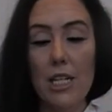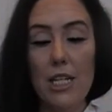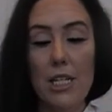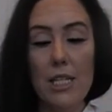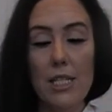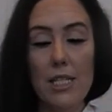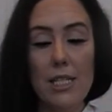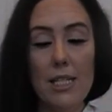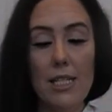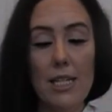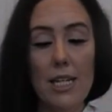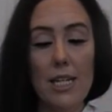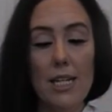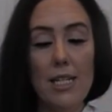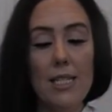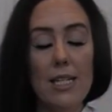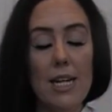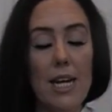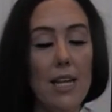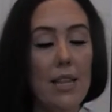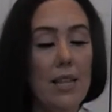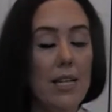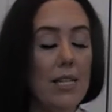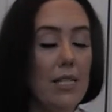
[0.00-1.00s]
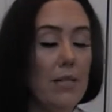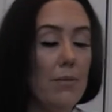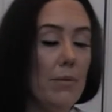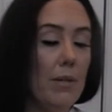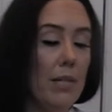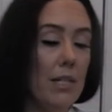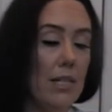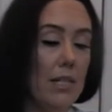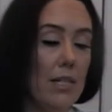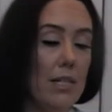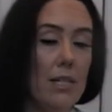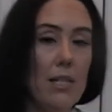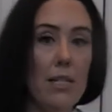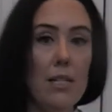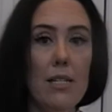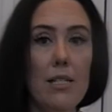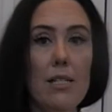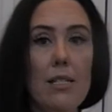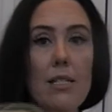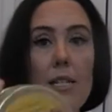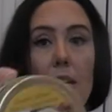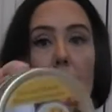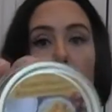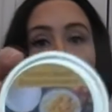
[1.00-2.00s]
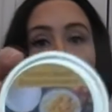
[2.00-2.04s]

scent and this one is